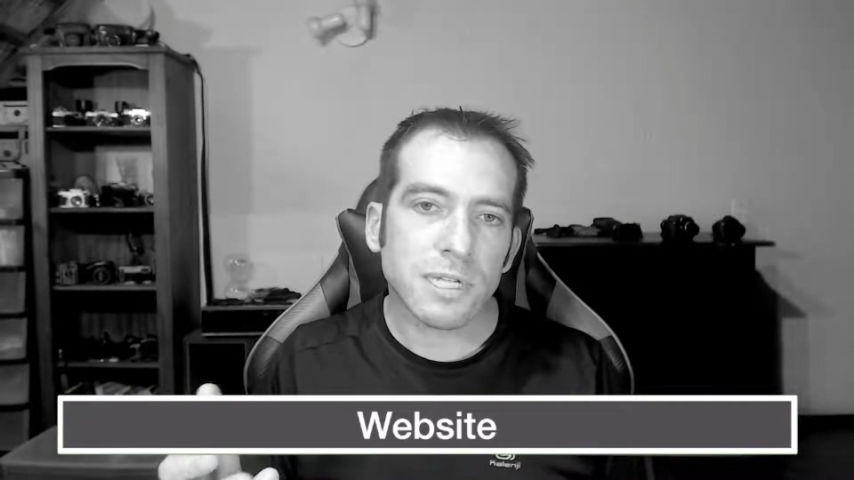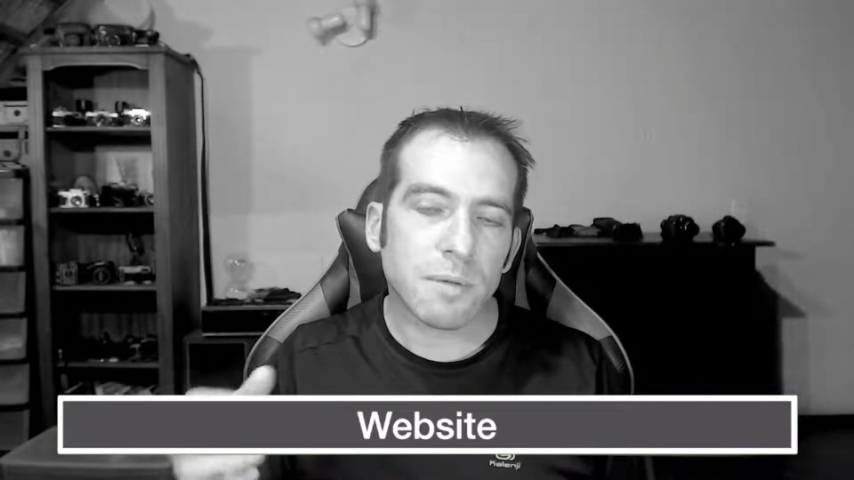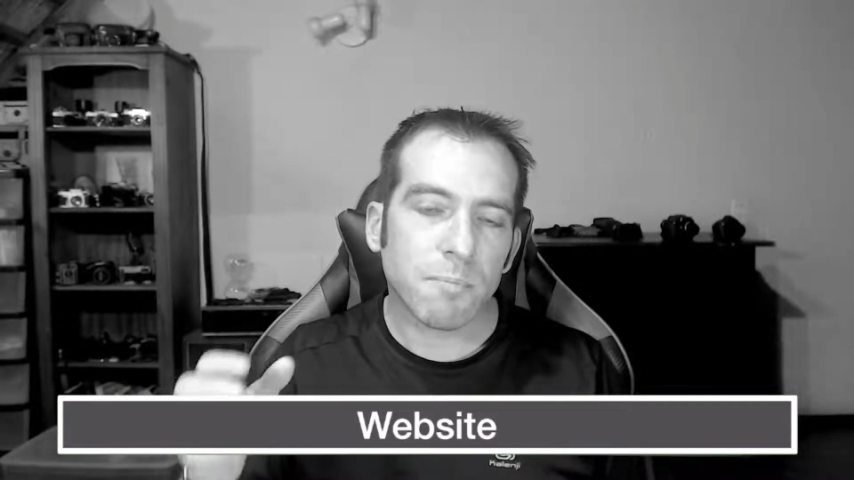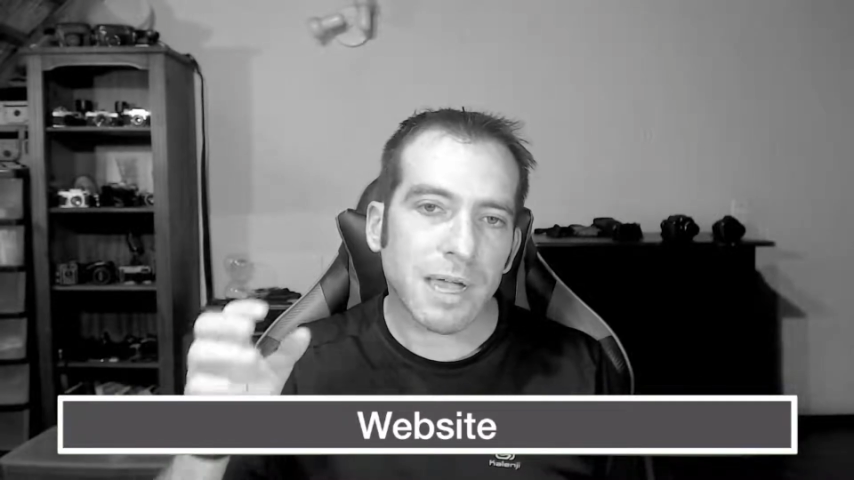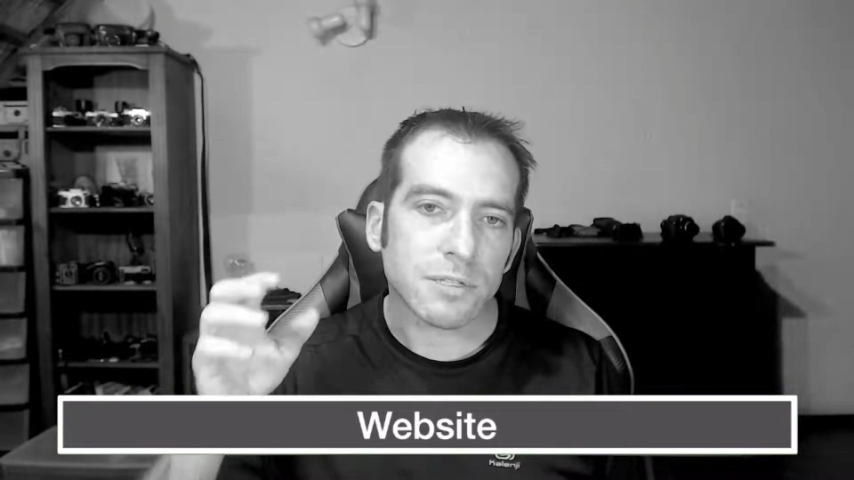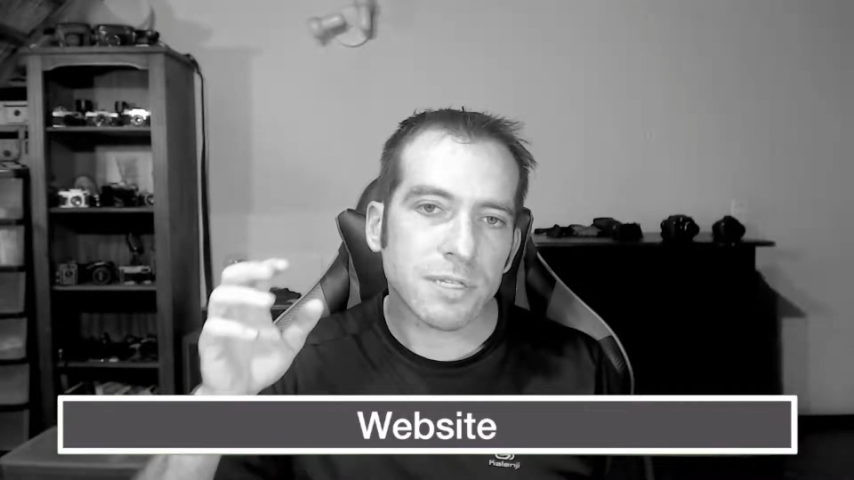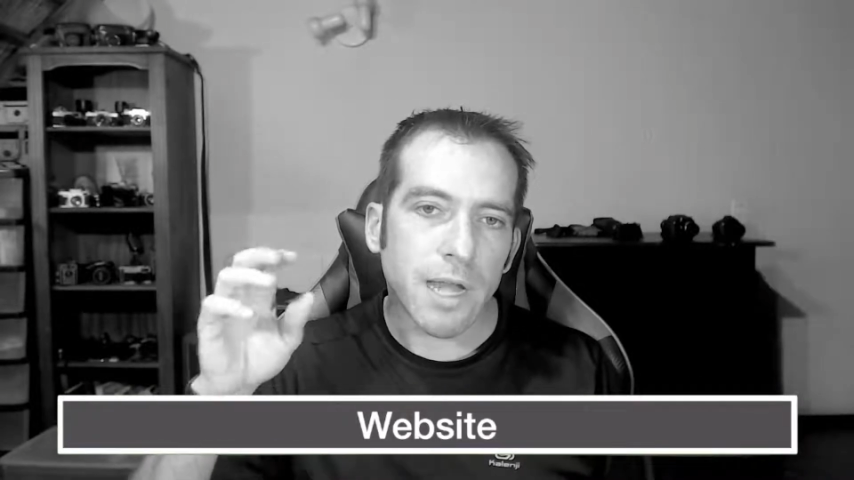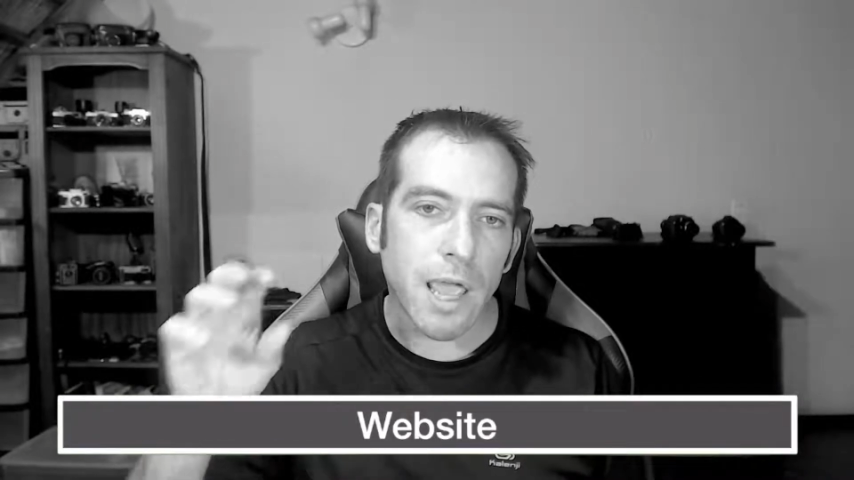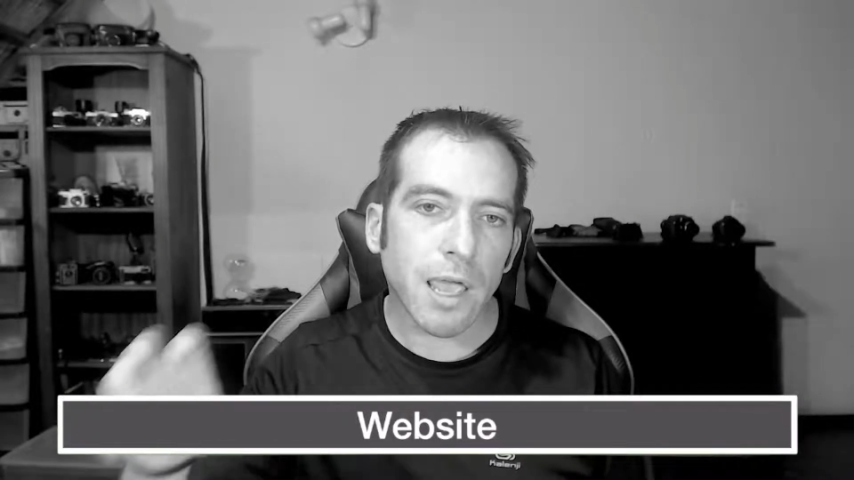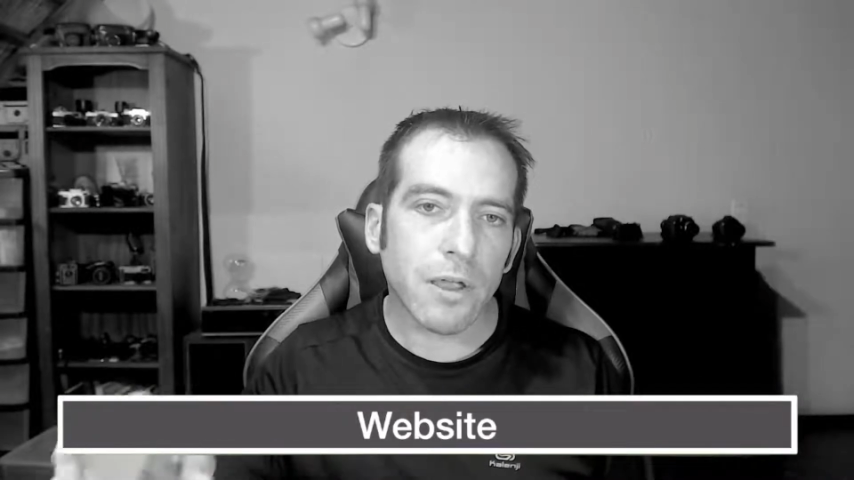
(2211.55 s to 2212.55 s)
about
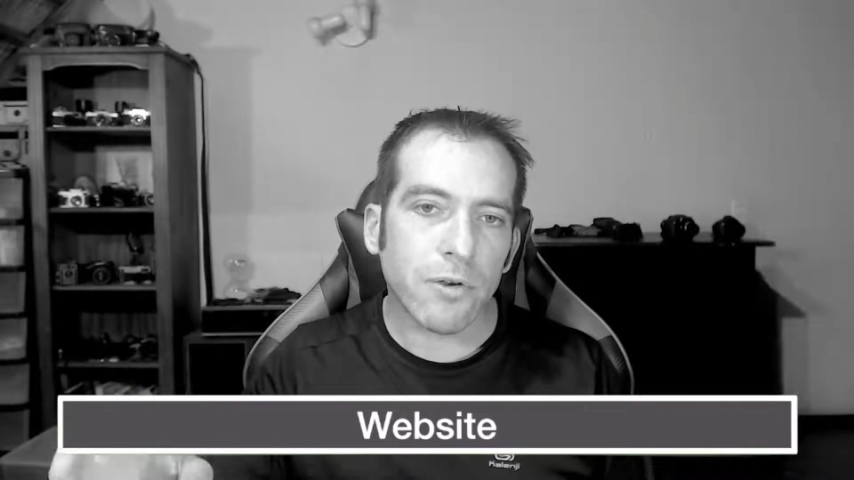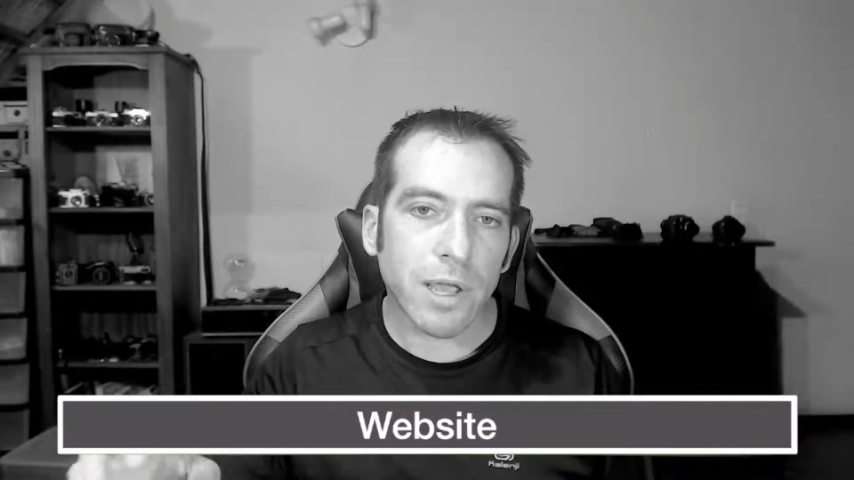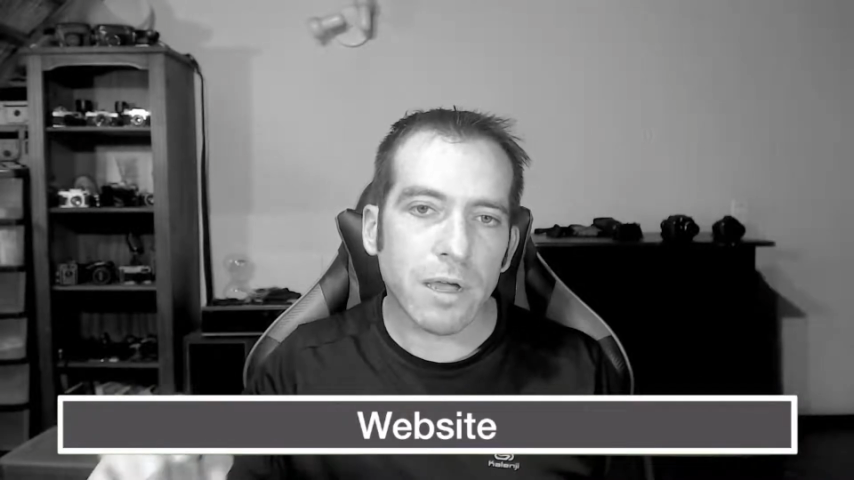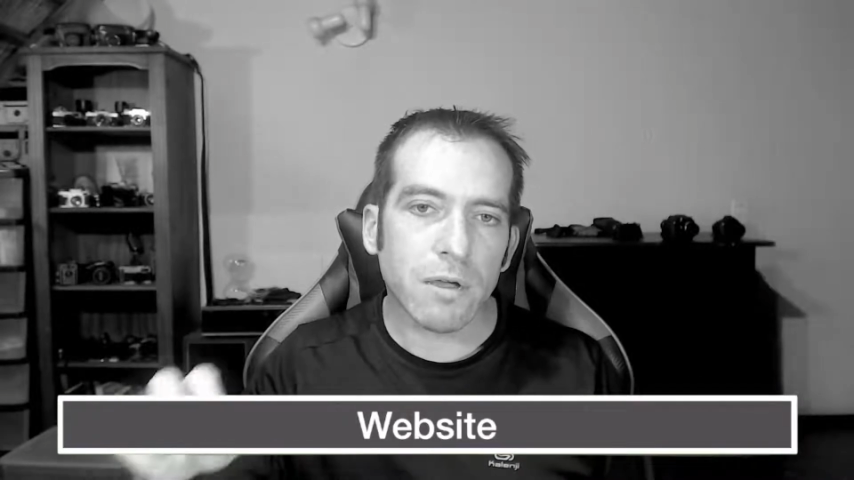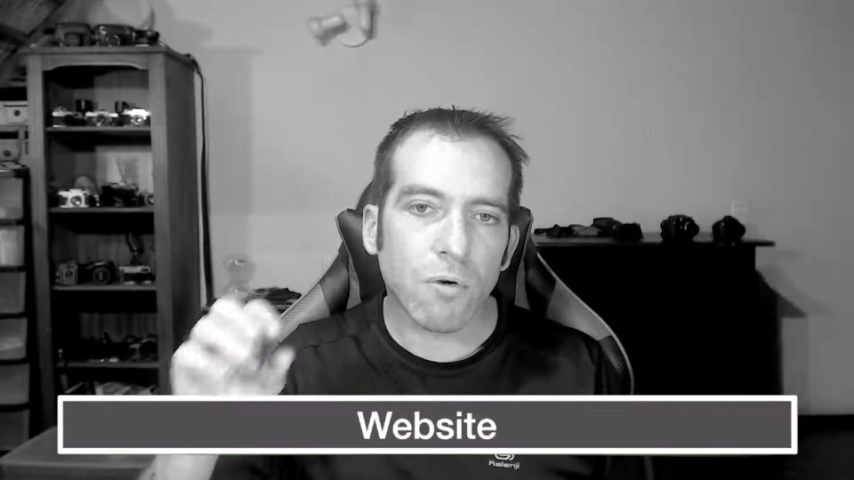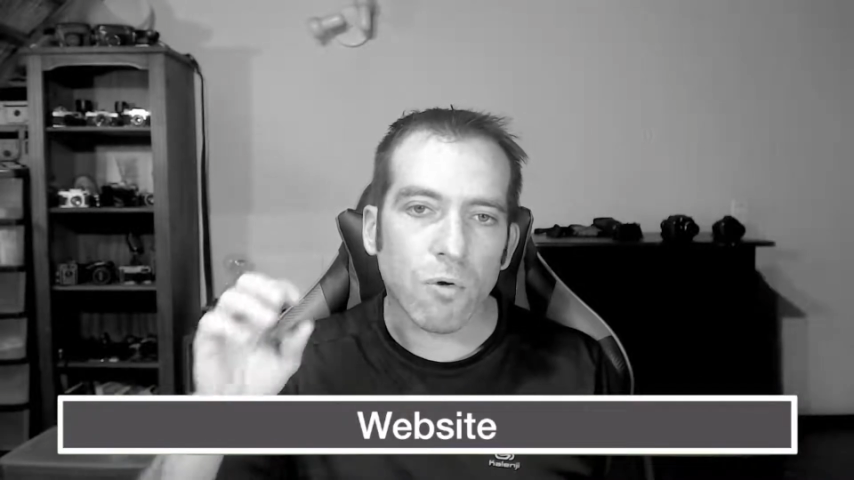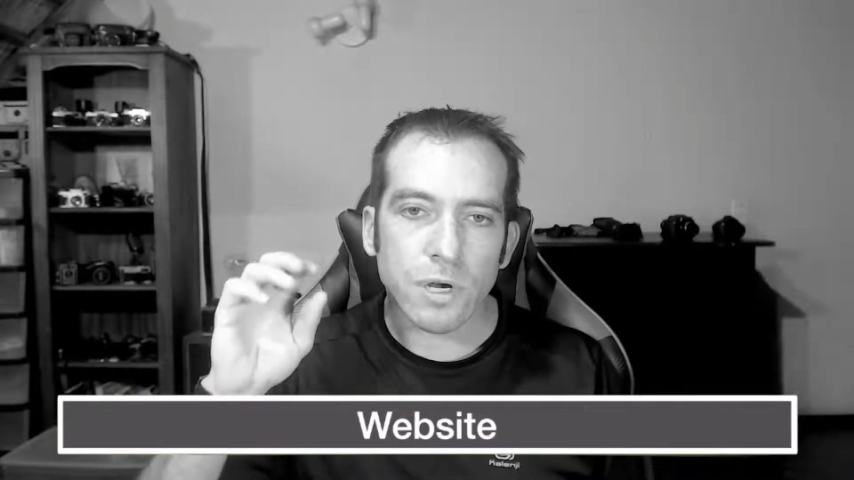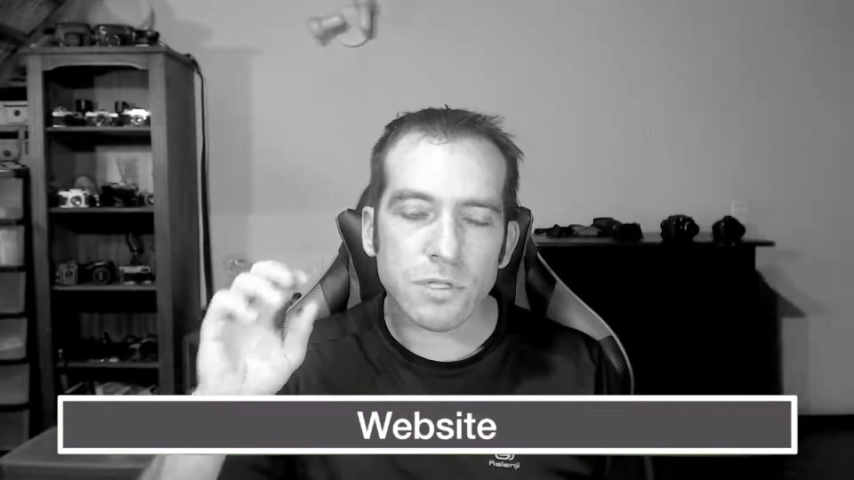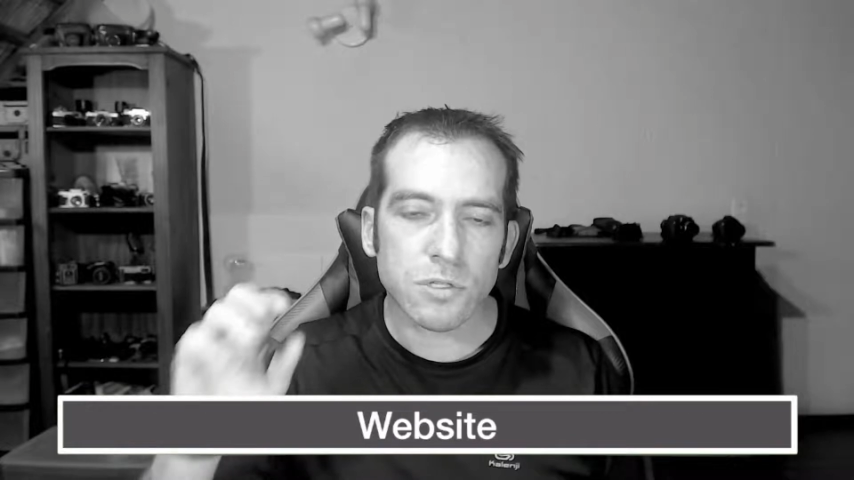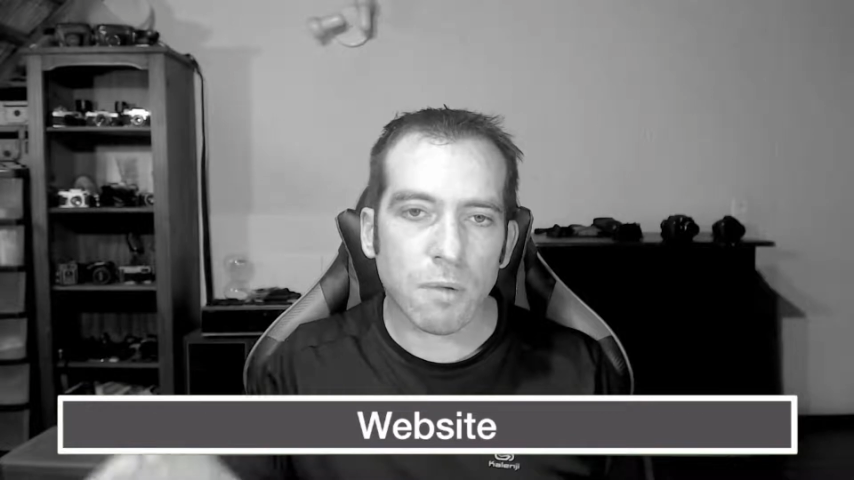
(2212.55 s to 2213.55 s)
an area or
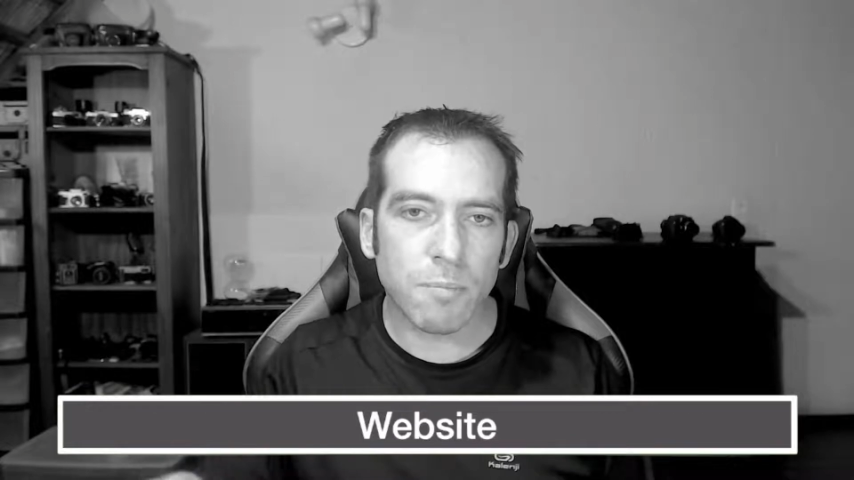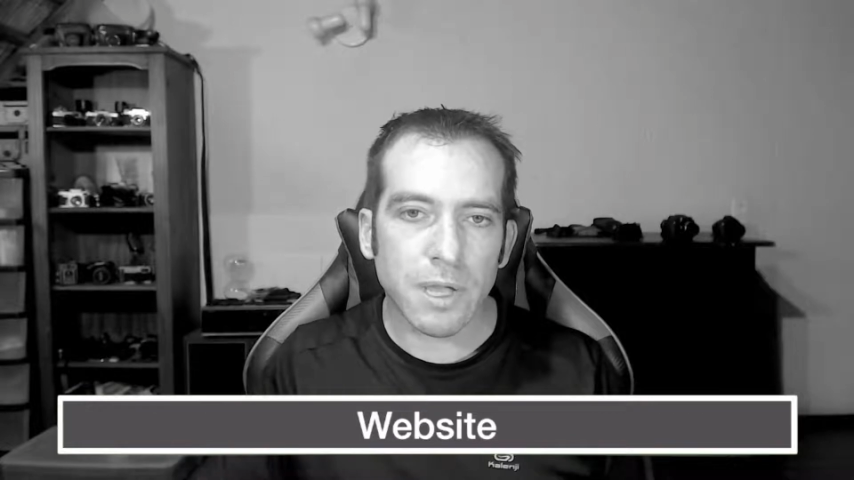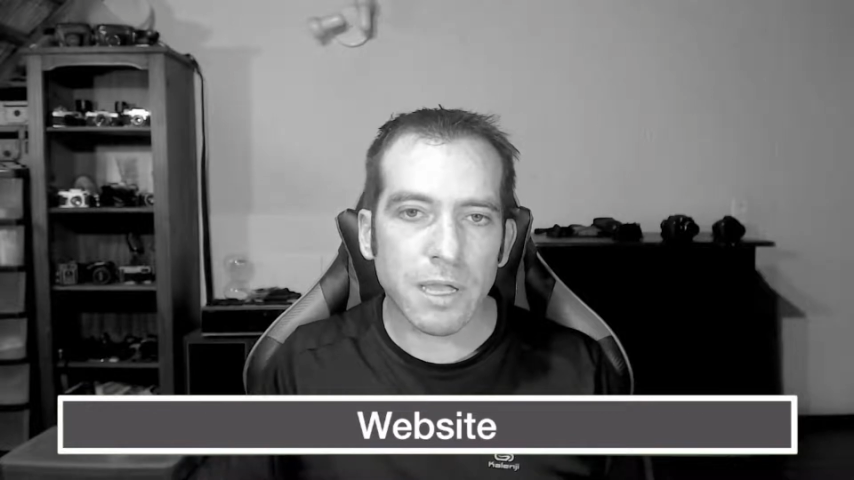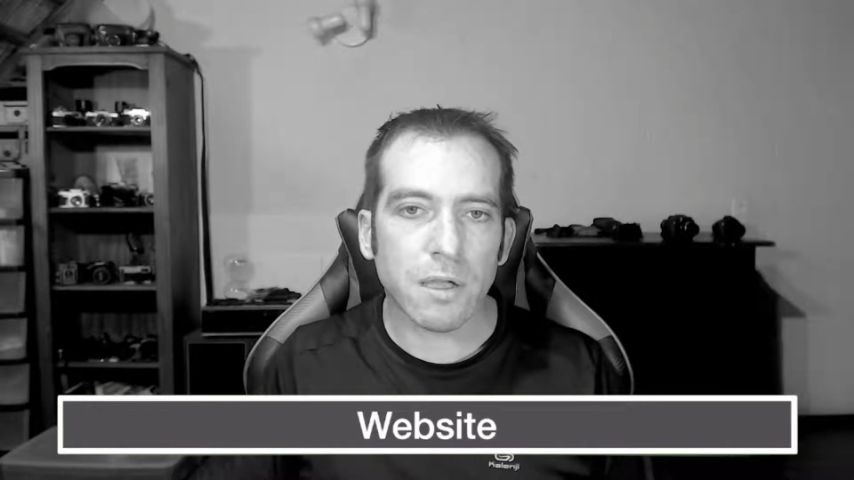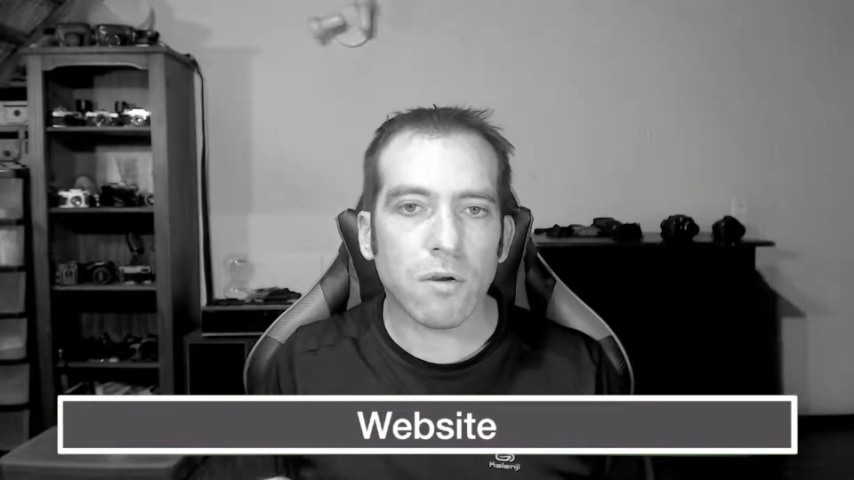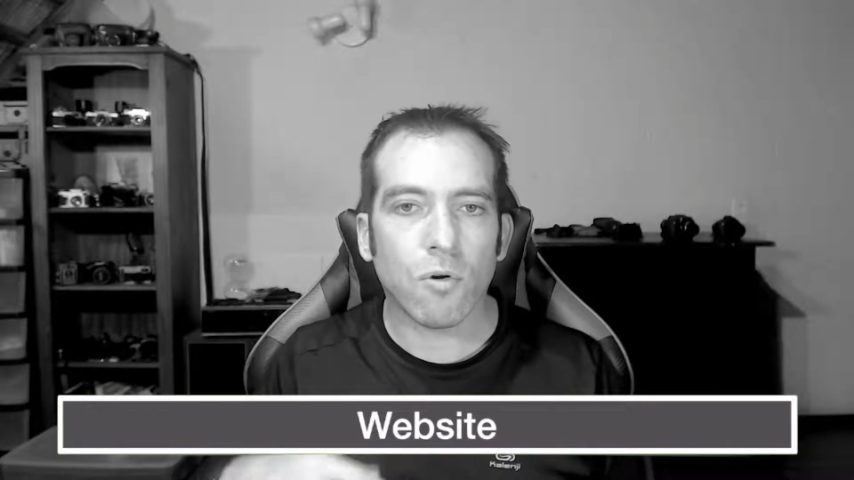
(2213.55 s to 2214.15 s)
a topic